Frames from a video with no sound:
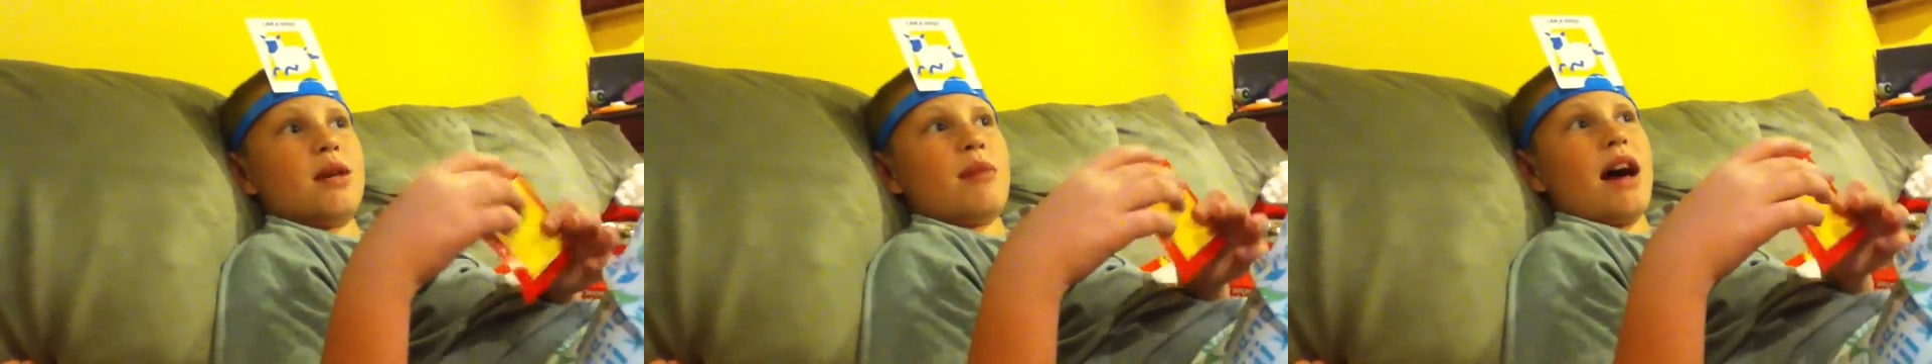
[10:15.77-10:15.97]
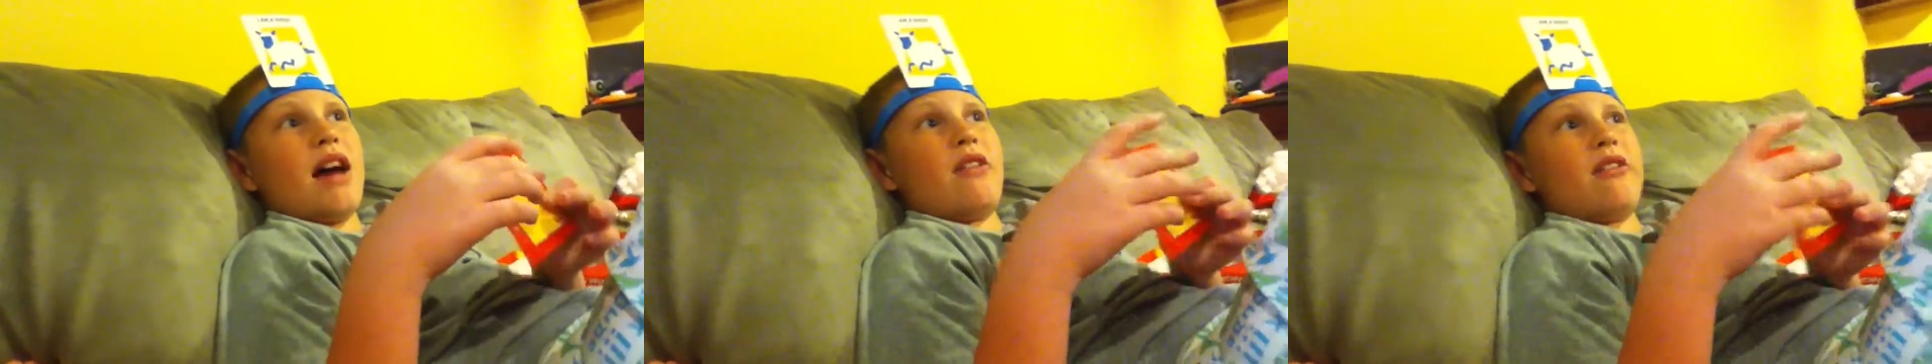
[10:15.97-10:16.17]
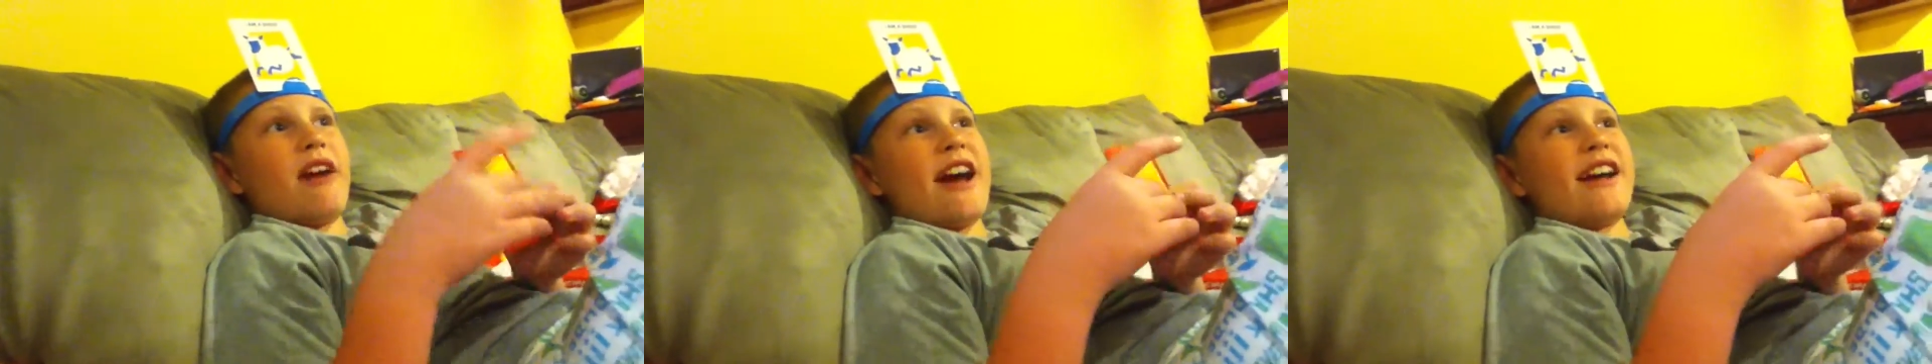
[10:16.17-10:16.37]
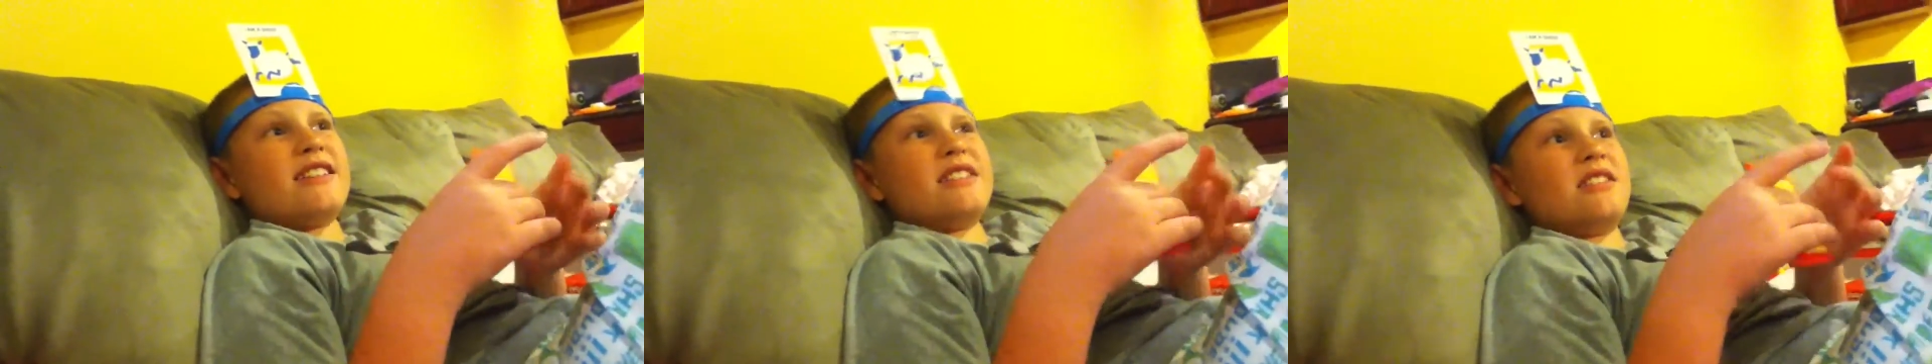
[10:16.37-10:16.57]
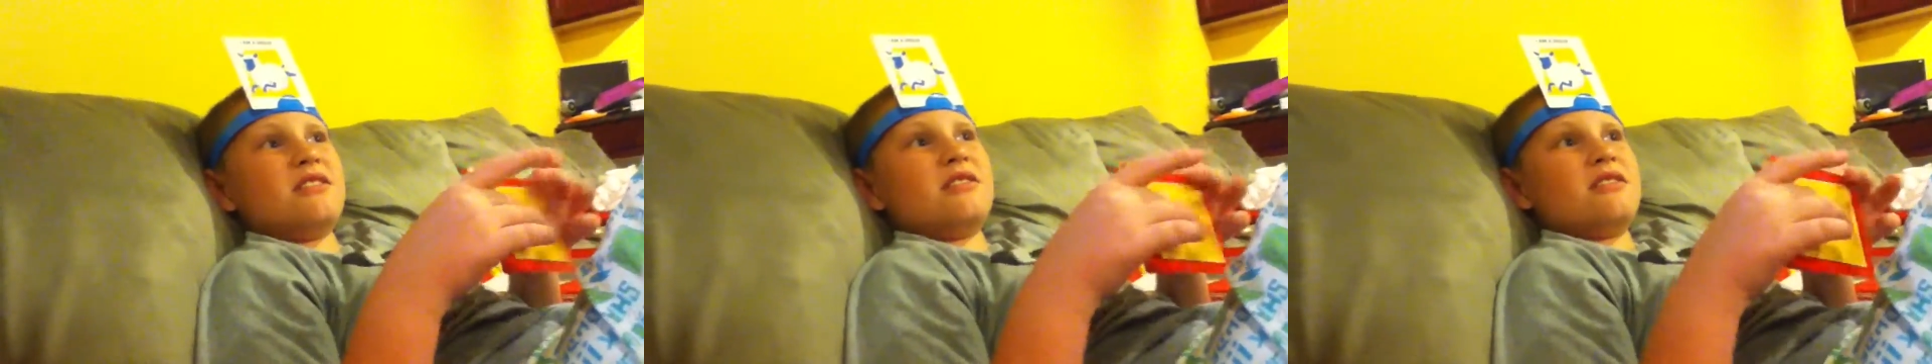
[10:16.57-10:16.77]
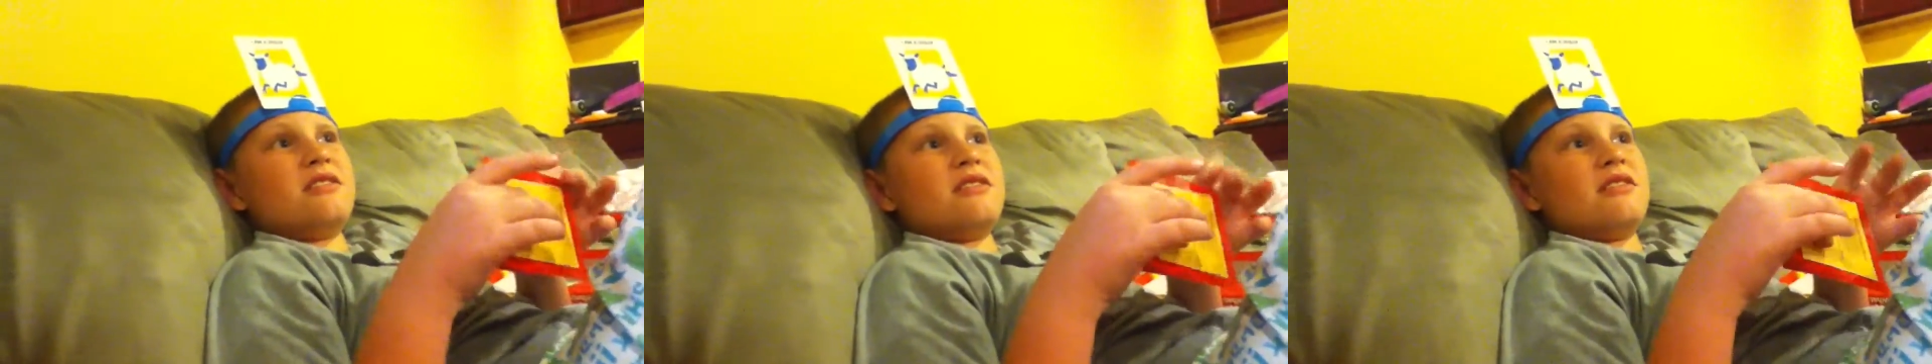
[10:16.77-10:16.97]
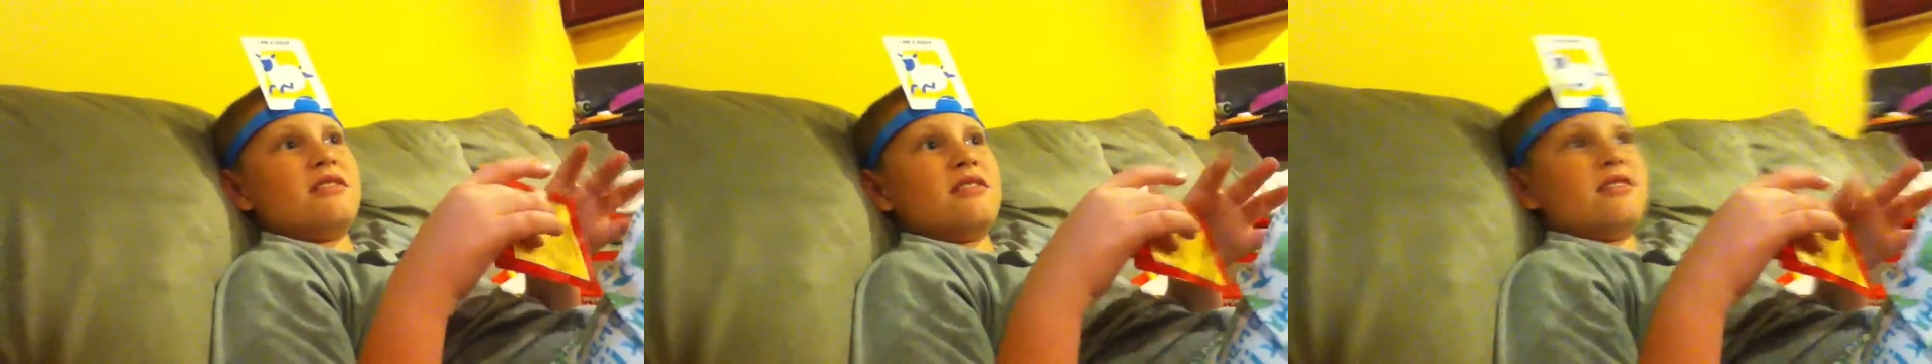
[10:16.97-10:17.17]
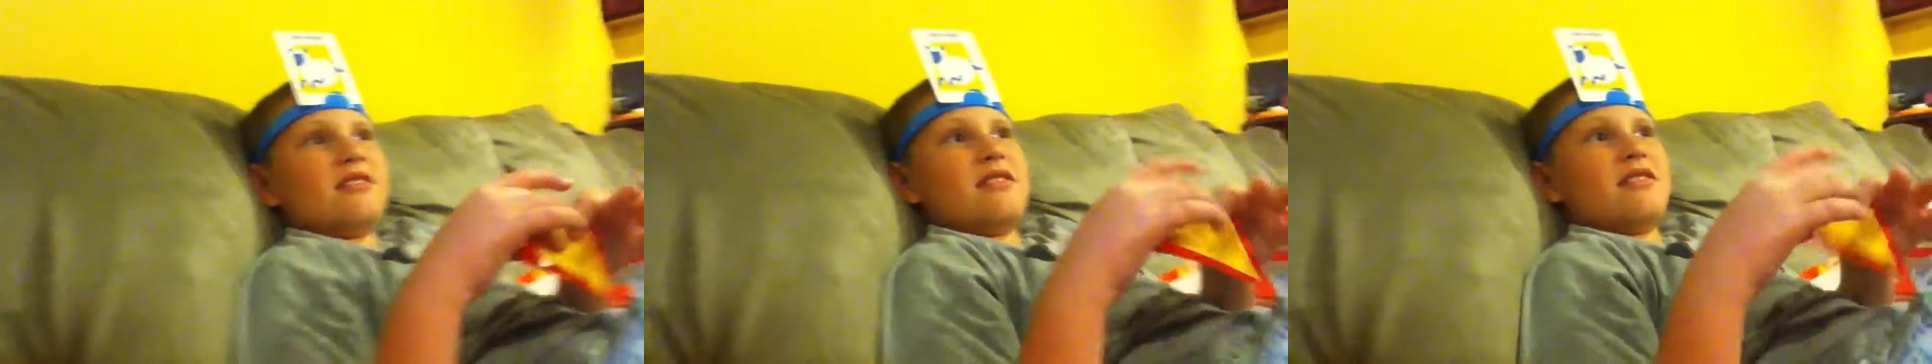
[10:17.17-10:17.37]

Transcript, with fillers: I a rat? No.